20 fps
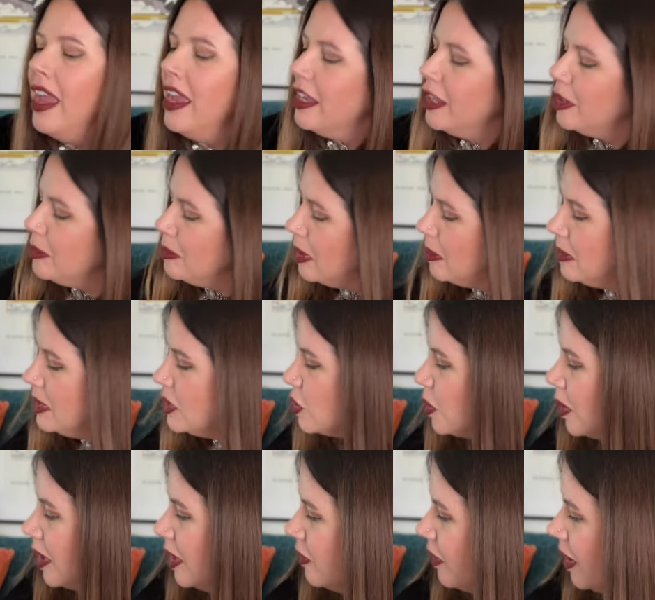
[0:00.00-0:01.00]
You know, maybe
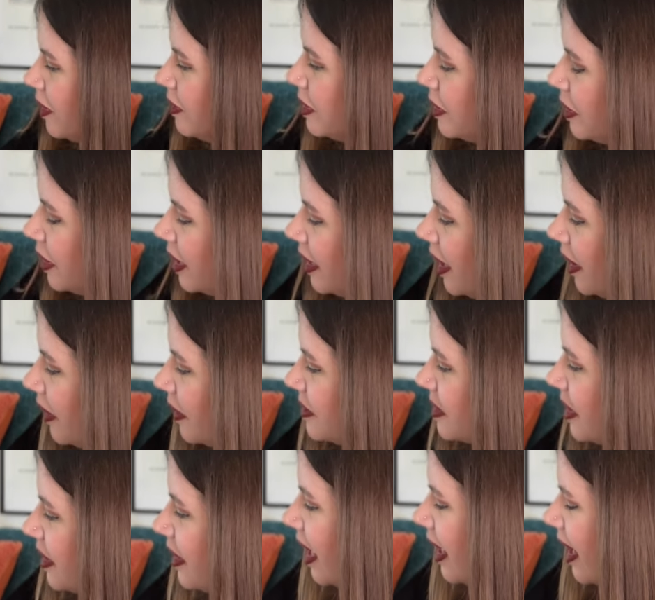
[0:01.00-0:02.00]
twenty-five, thirty dollars
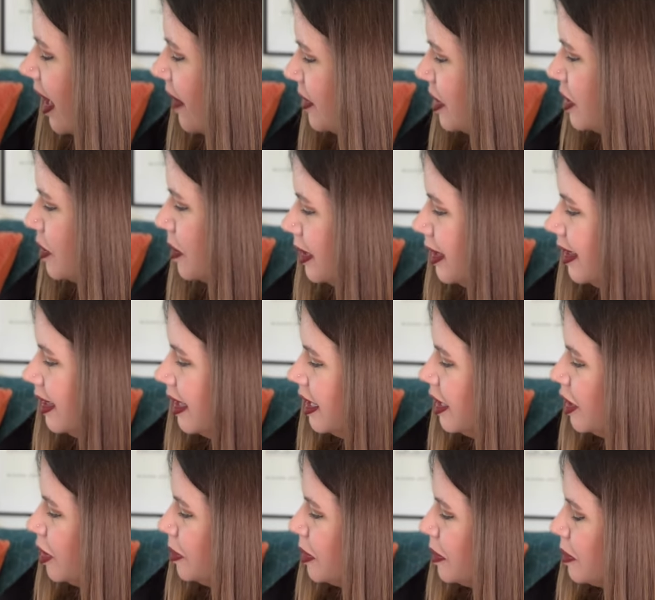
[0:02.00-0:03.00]
on that. I have to do a
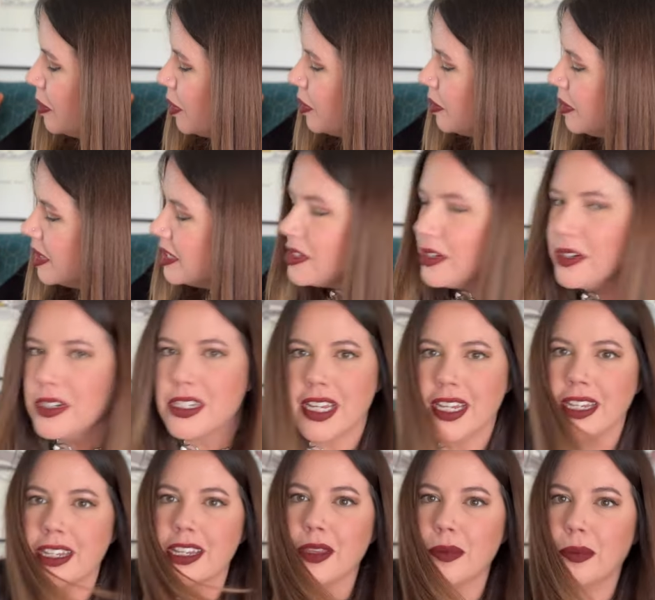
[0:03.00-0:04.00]
little bit more research
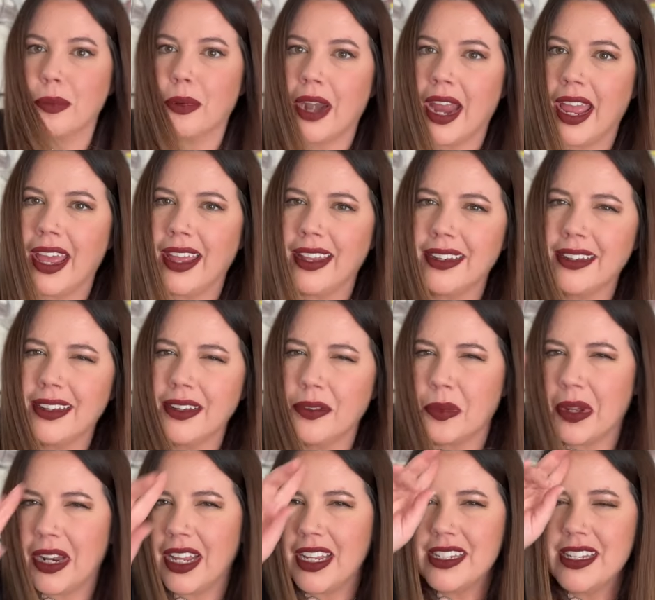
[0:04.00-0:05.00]
into the brand.
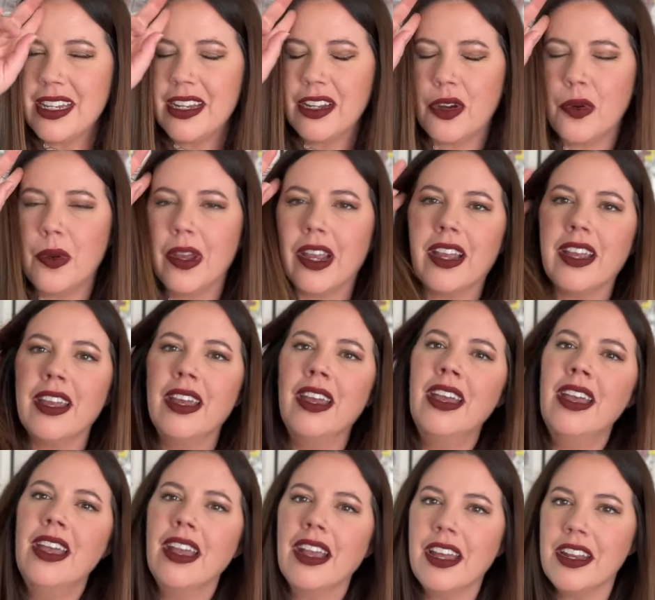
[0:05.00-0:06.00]
When I did a quick
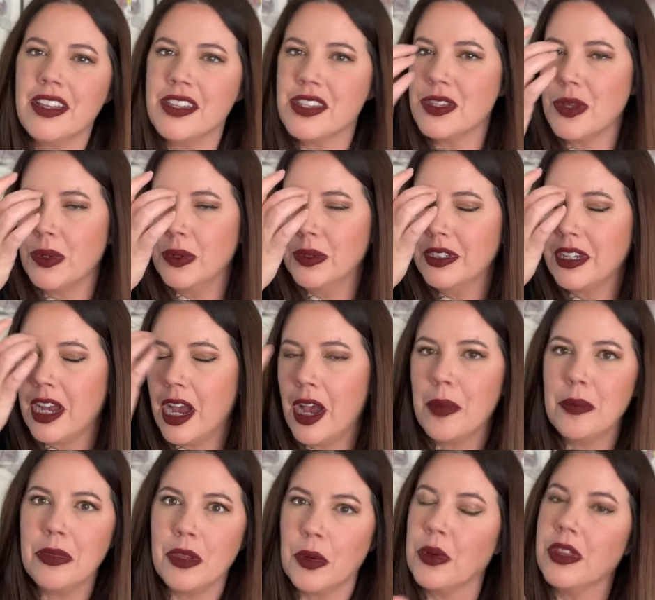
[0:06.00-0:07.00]
kind of sold
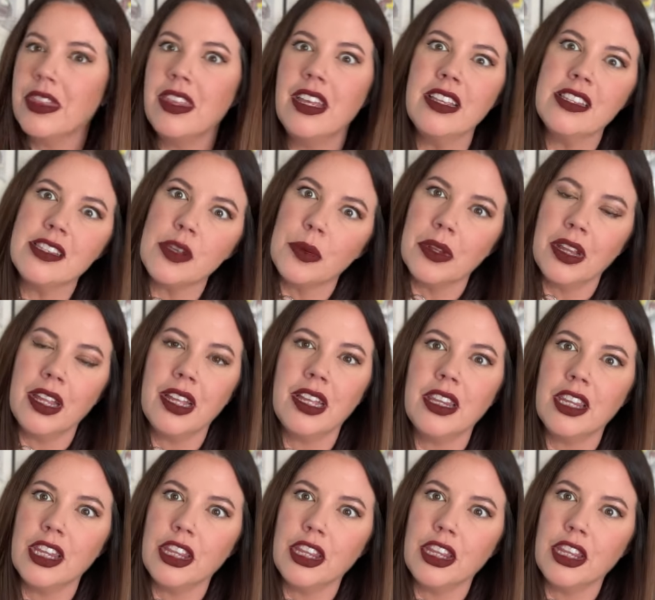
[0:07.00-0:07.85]
comp, there were things that were like in the